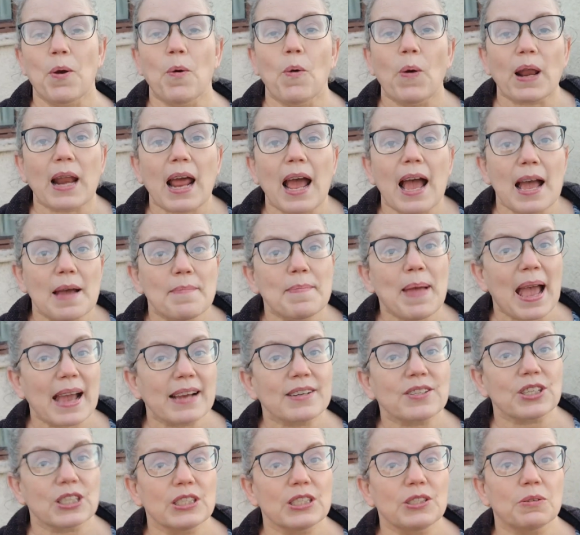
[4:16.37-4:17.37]
What I'm
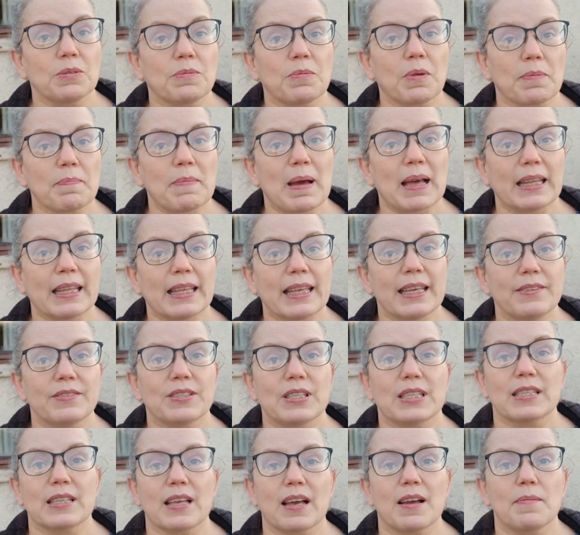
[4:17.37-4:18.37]
actually doing with my leaves
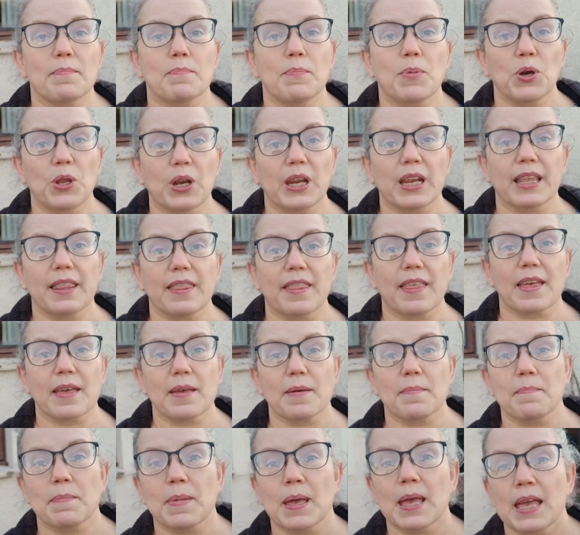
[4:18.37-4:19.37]
is I'm putting
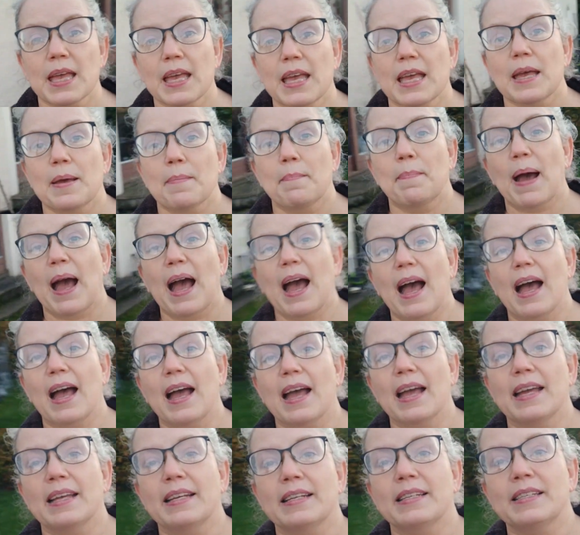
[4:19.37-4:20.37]
them
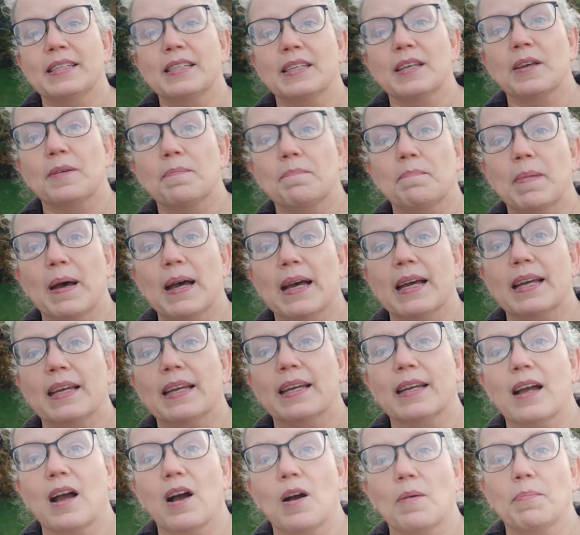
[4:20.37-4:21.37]
behind my
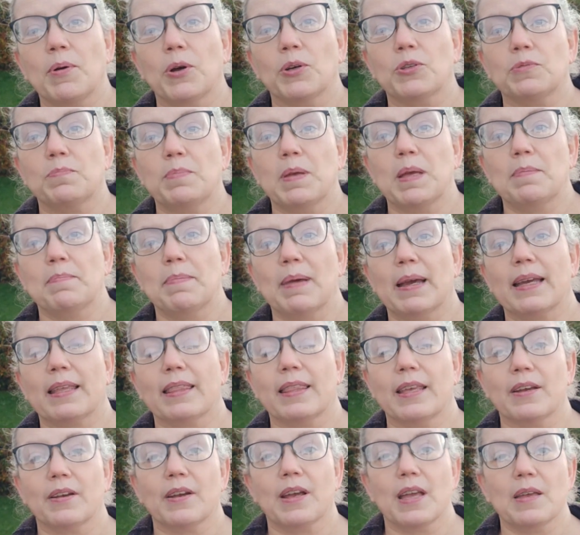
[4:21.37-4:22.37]
compost bin back
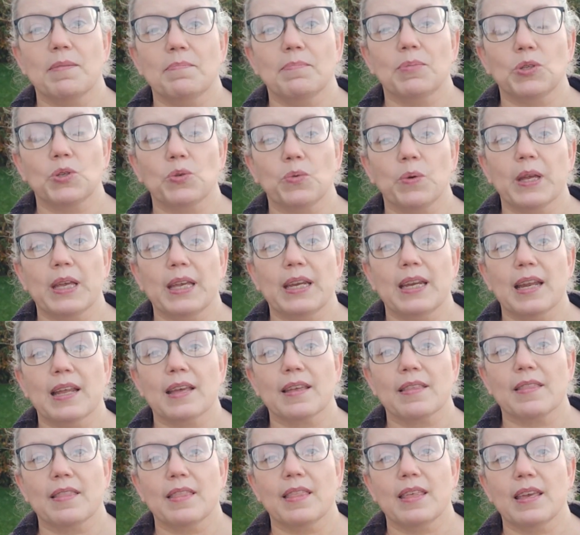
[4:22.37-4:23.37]
there, in between
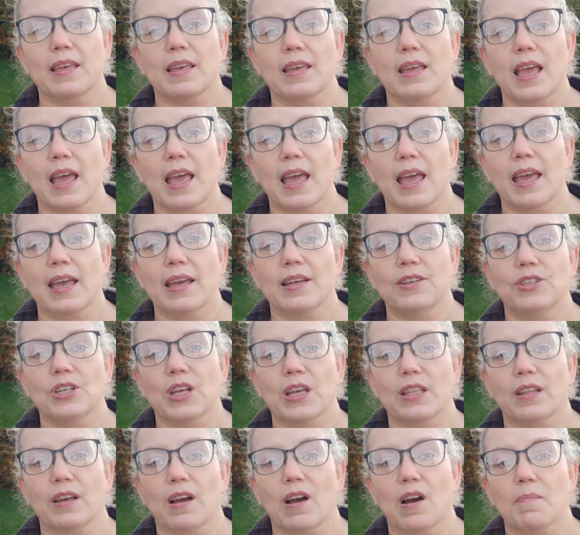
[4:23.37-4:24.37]
the hedge
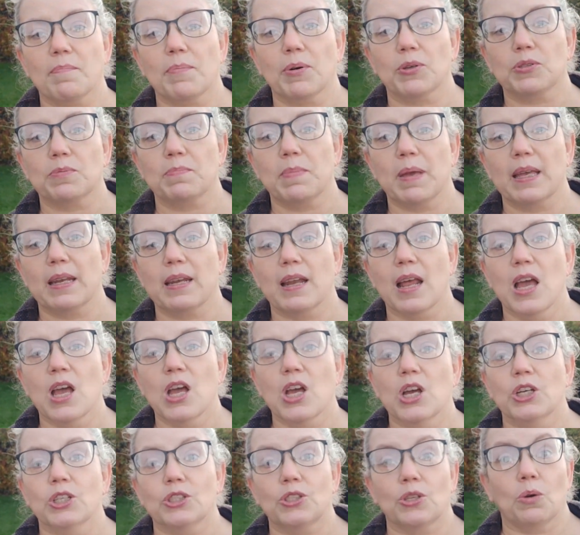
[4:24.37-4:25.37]
and the compost bin.
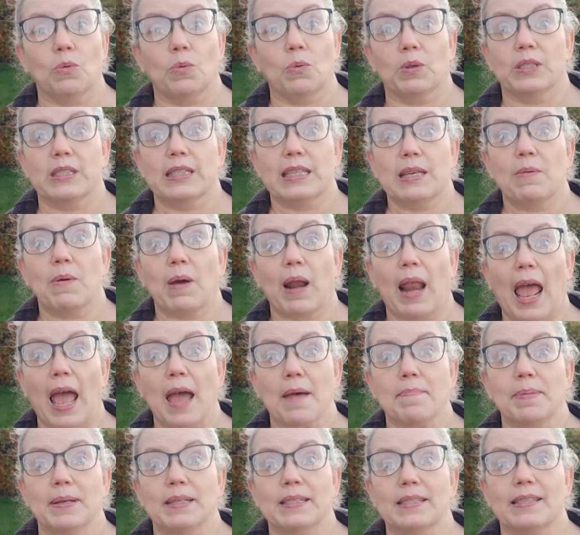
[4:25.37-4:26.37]
So we'll see what
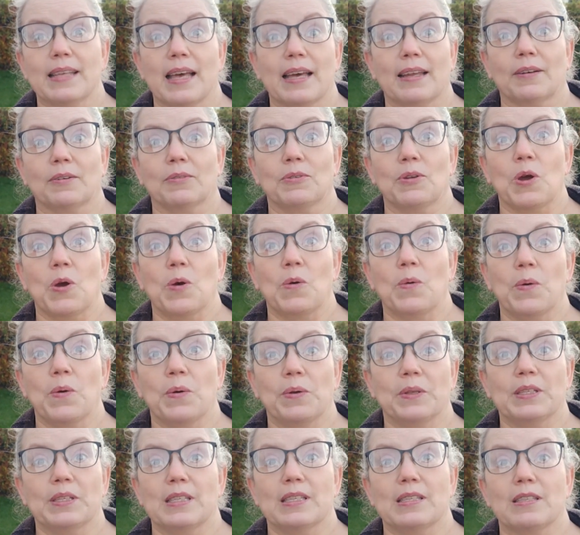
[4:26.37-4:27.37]
happens. I don't know.
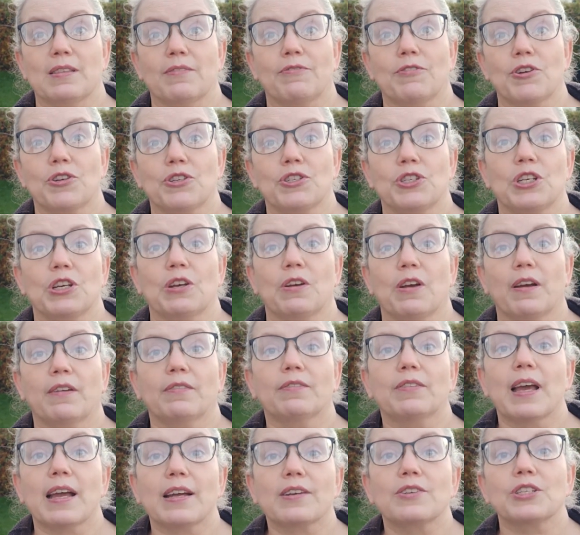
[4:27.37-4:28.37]
This is the first year I've
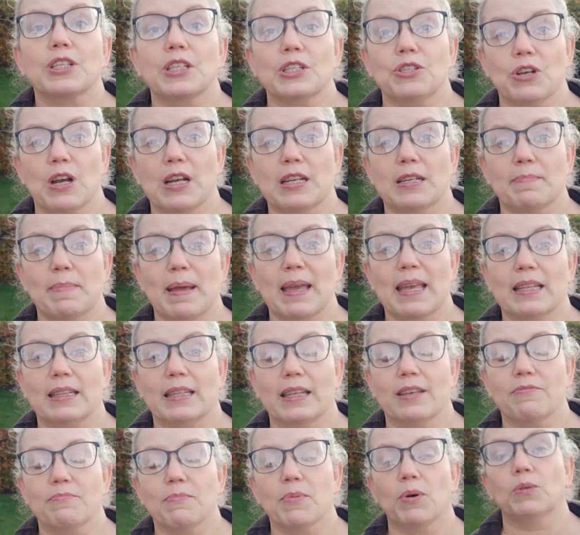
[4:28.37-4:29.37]
actually tried to make
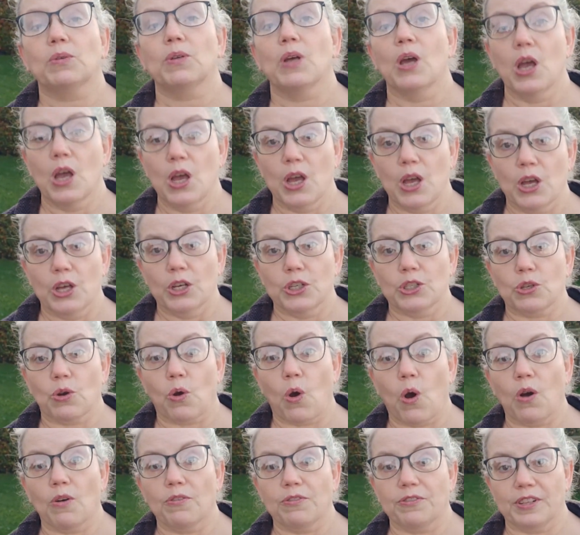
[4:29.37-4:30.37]
leaf mold. So
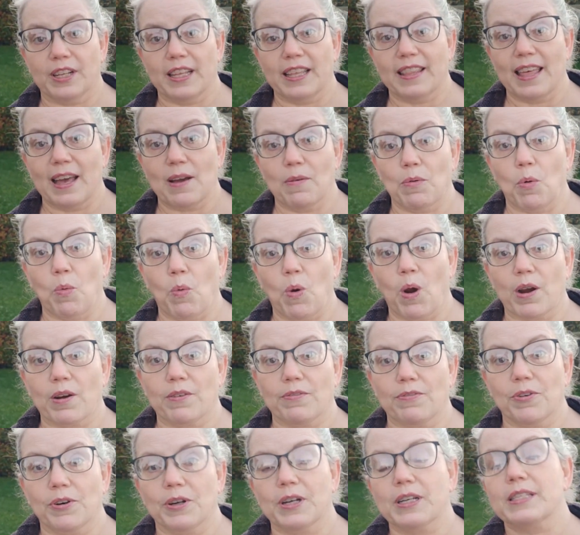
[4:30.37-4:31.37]
hopefully that will work
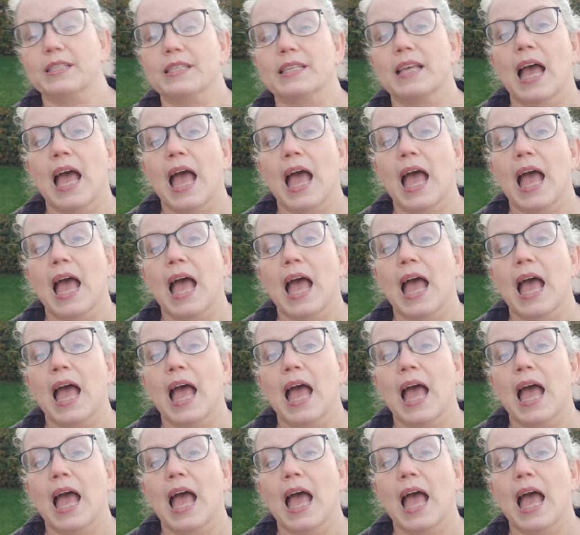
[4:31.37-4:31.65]
for us.